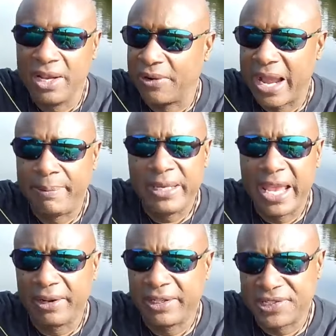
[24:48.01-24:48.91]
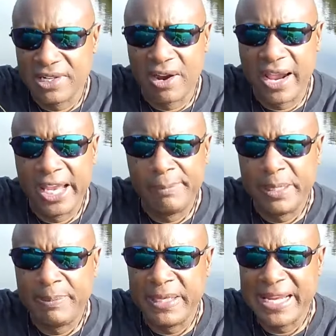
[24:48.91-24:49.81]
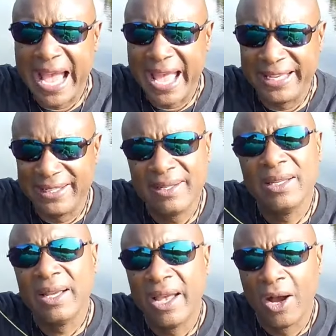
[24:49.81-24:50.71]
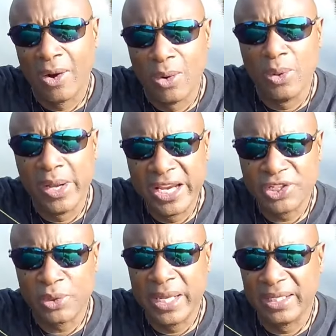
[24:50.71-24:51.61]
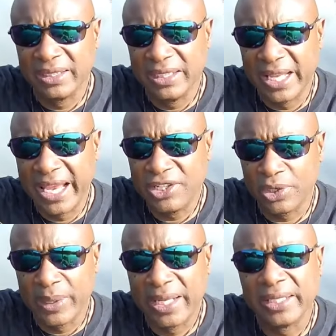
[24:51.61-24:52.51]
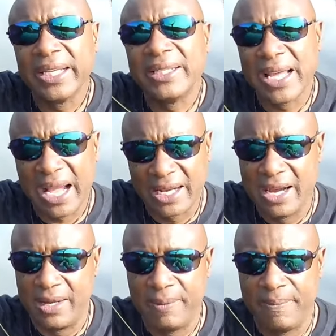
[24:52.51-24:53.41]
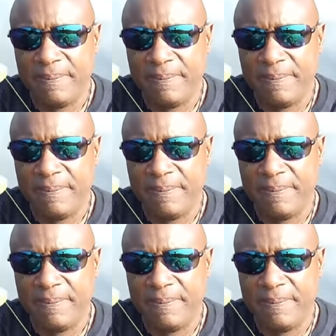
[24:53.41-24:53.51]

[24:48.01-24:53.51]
Crappie C R A P P I E, Hole, H O L H O L E dot com.